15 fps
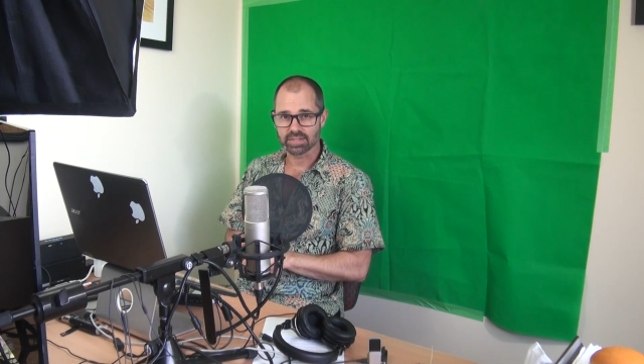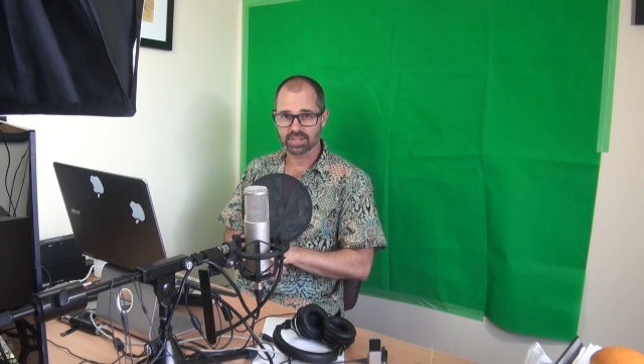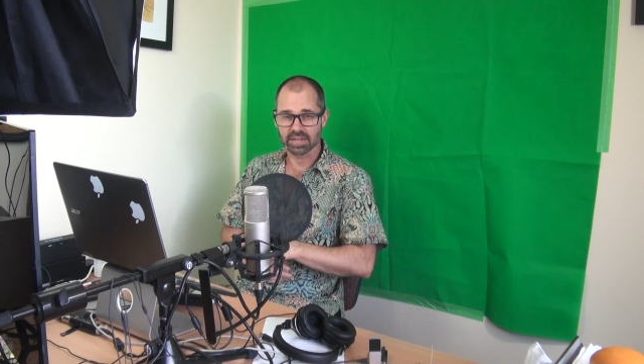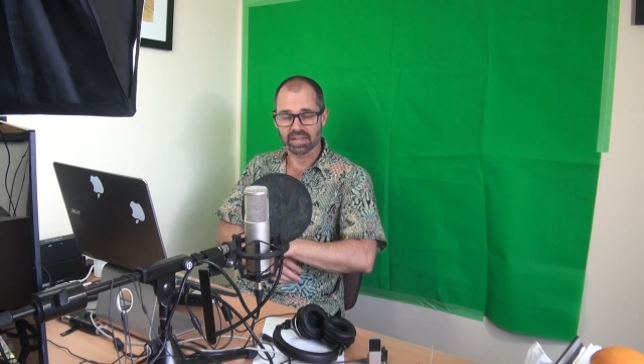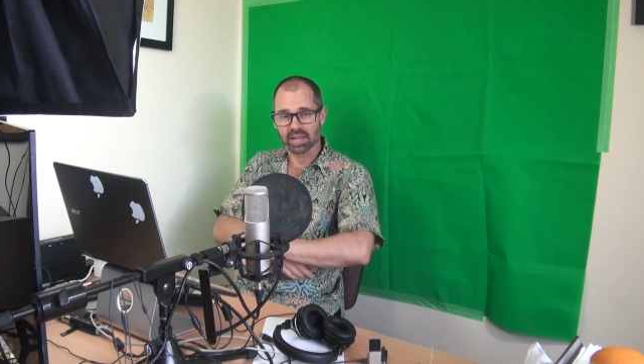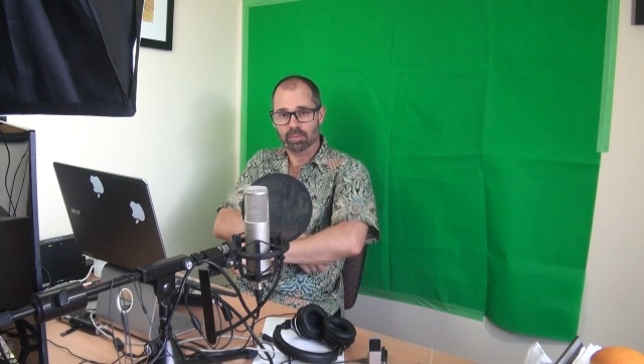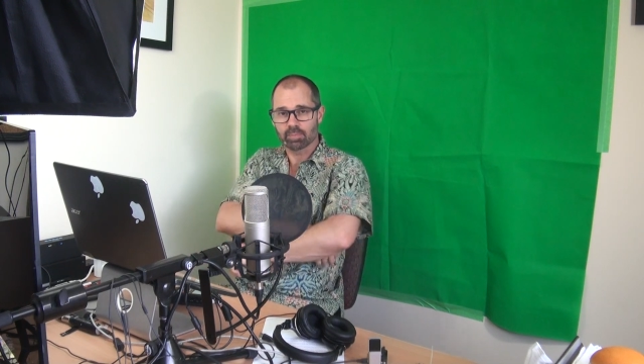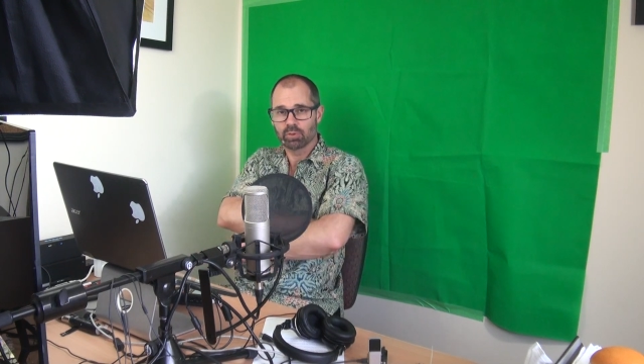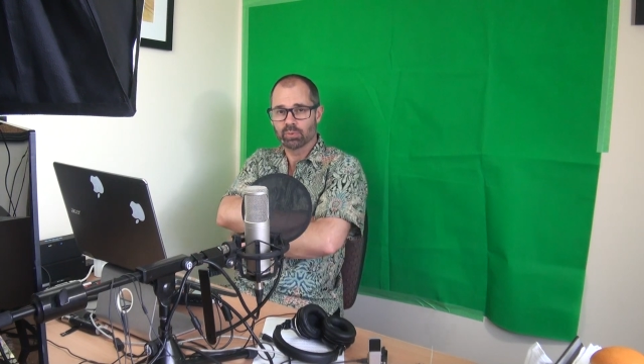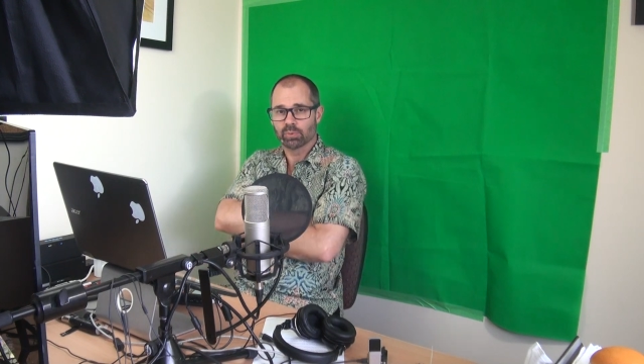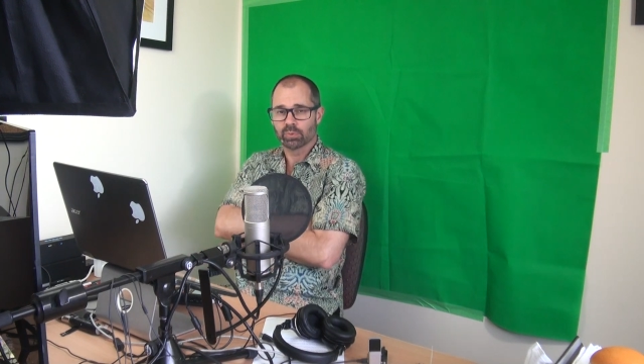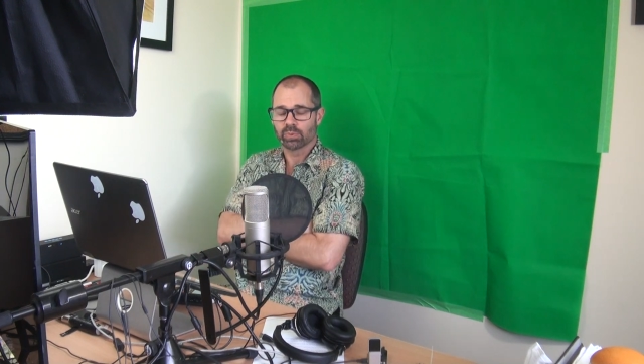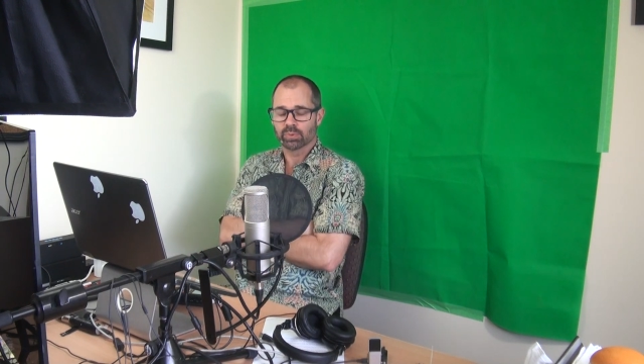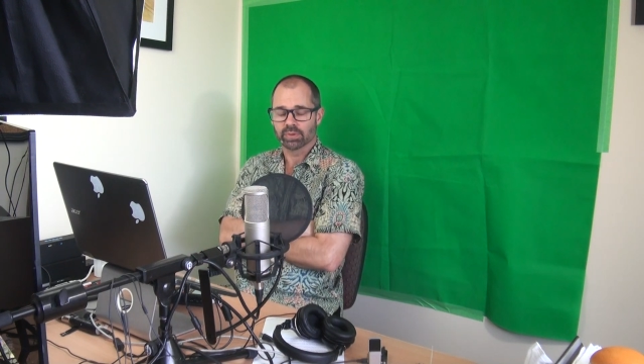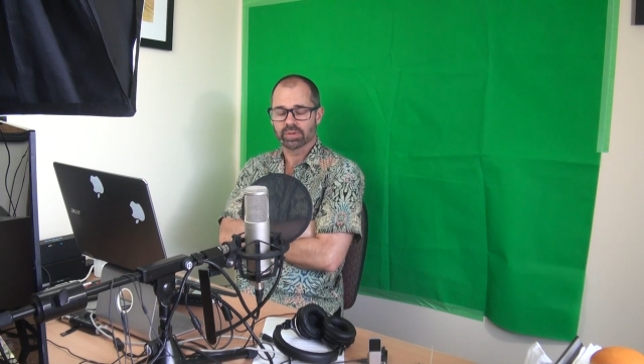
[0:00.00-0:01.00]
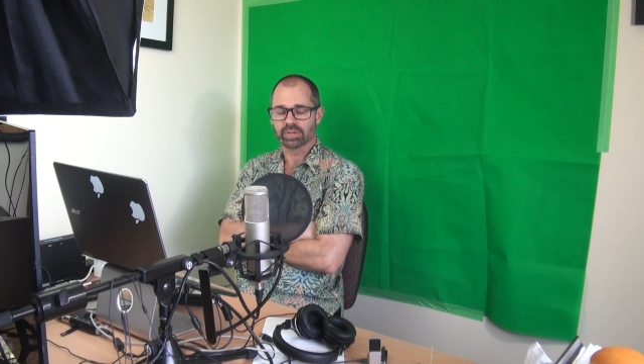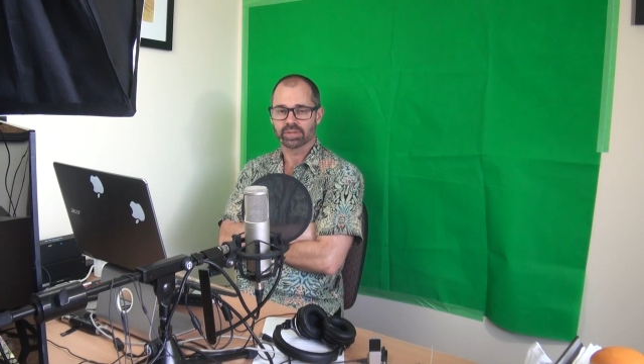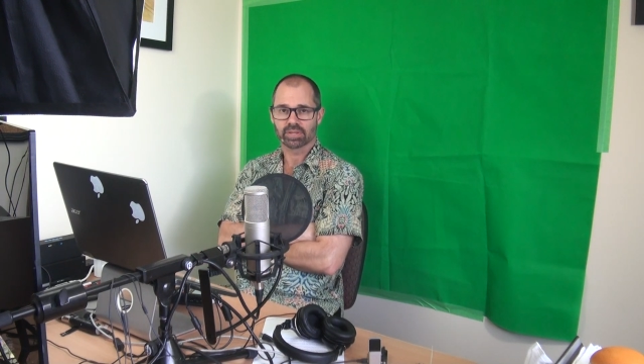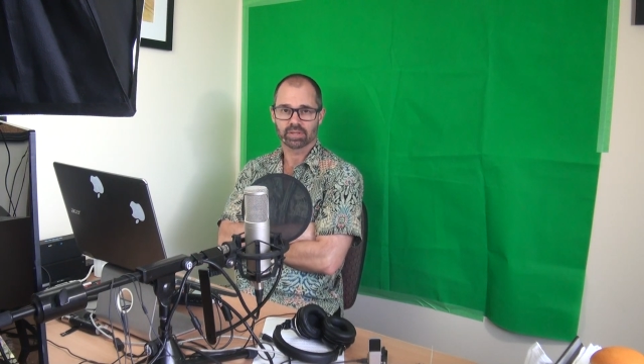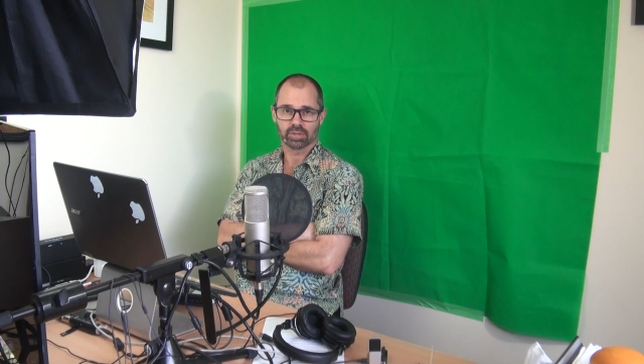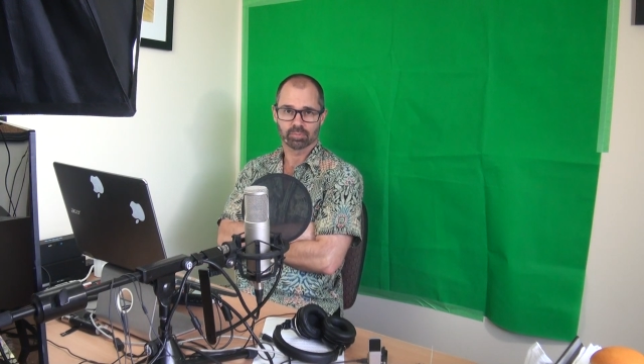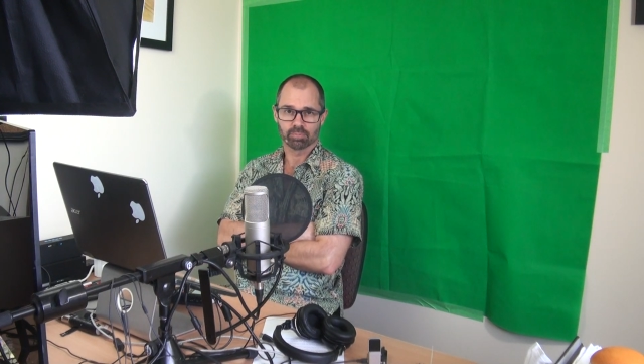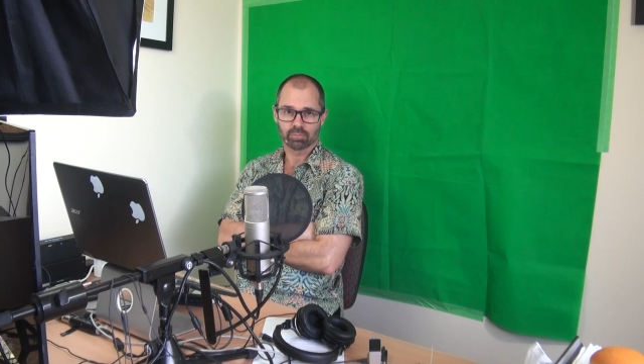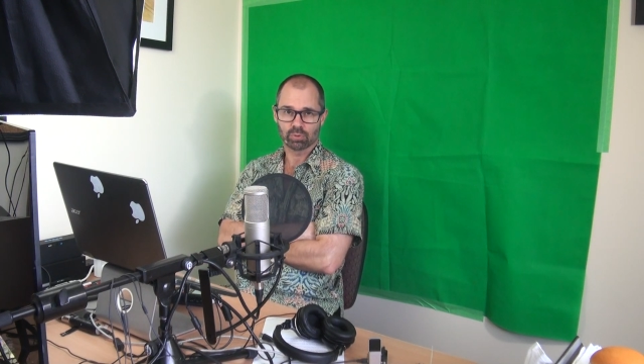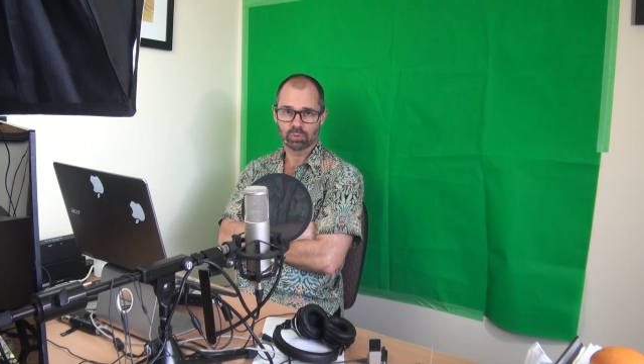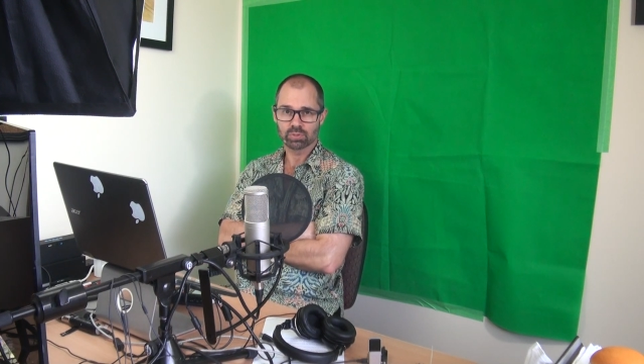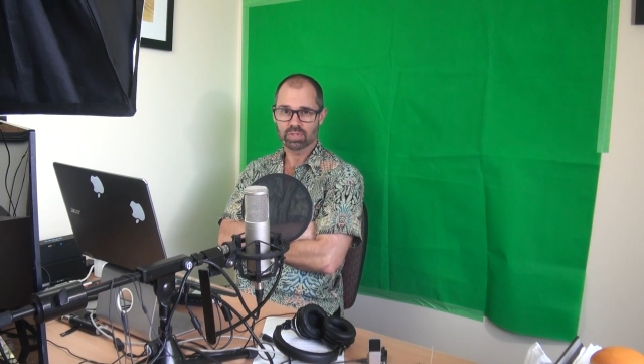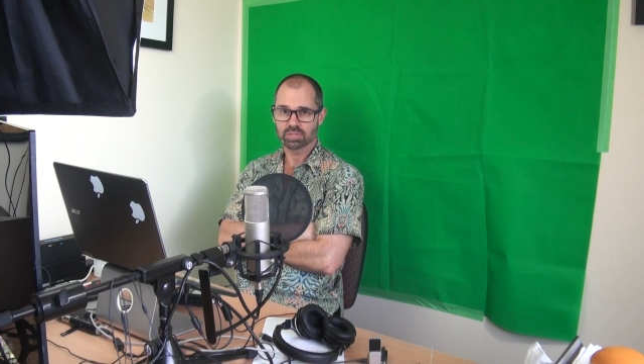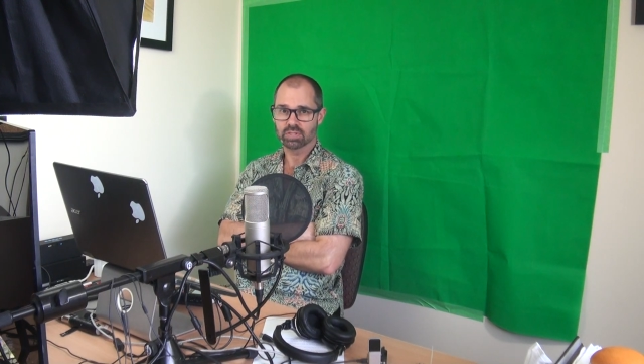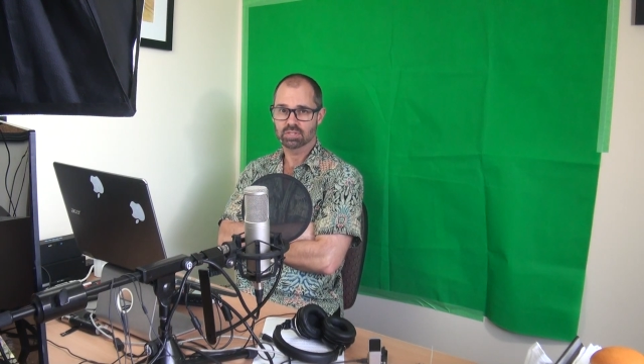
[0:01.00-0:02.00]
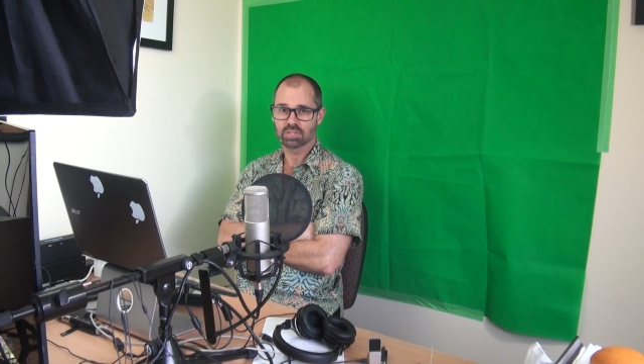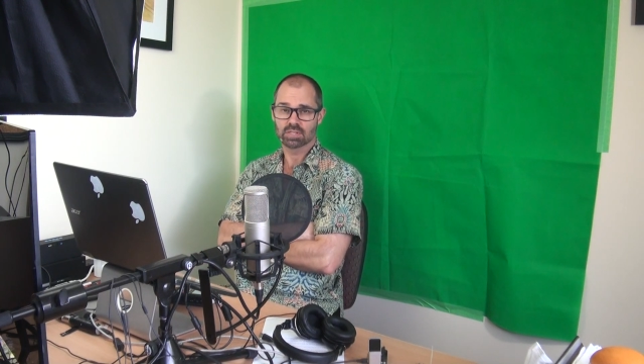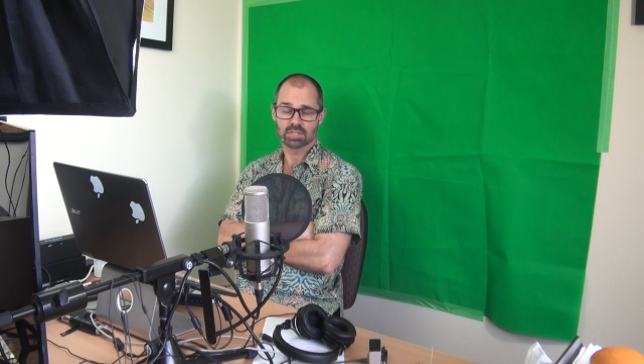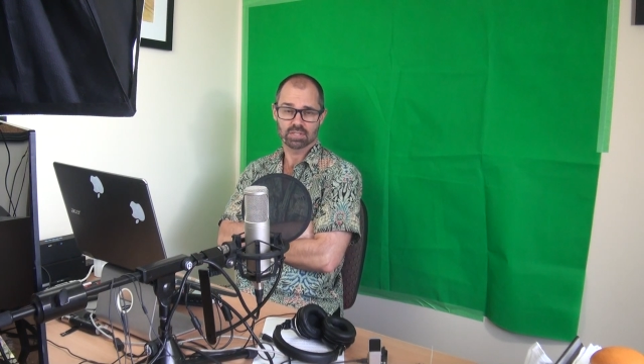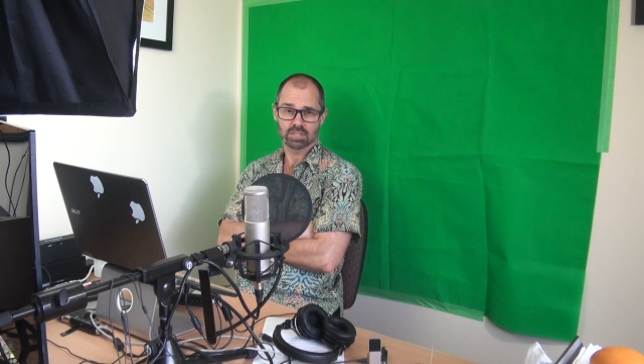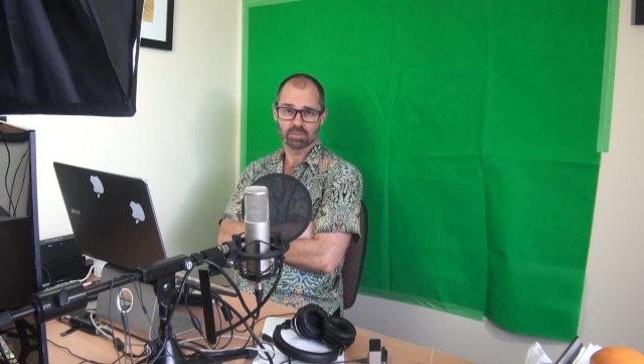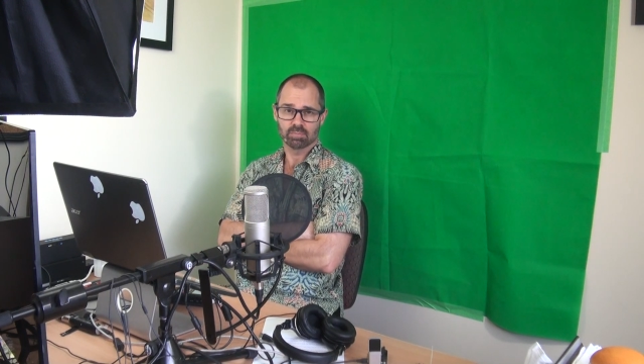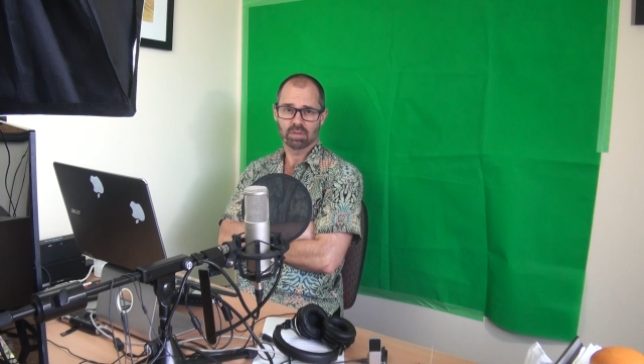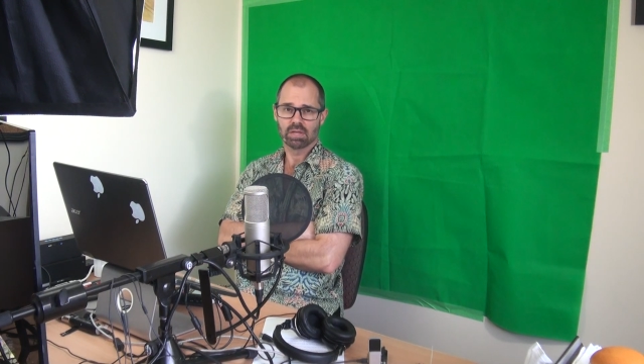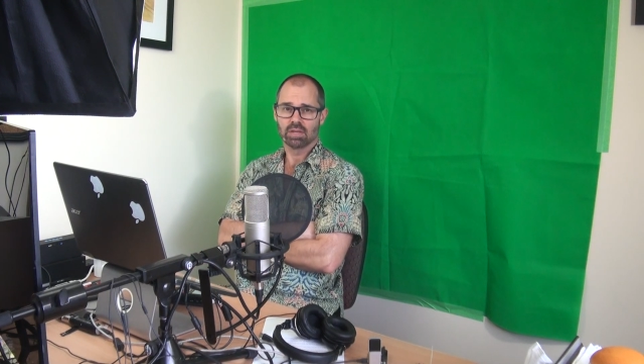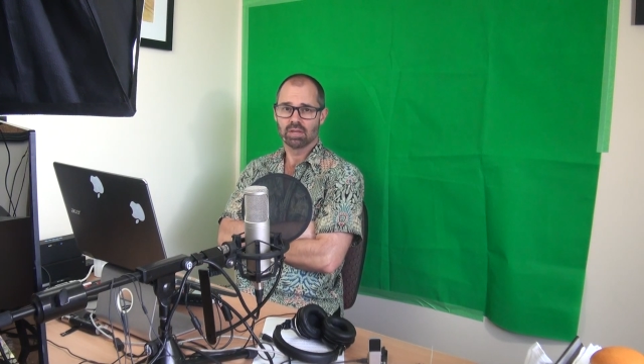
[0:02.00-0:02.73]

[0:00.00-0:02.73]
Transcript: setting up your computer's system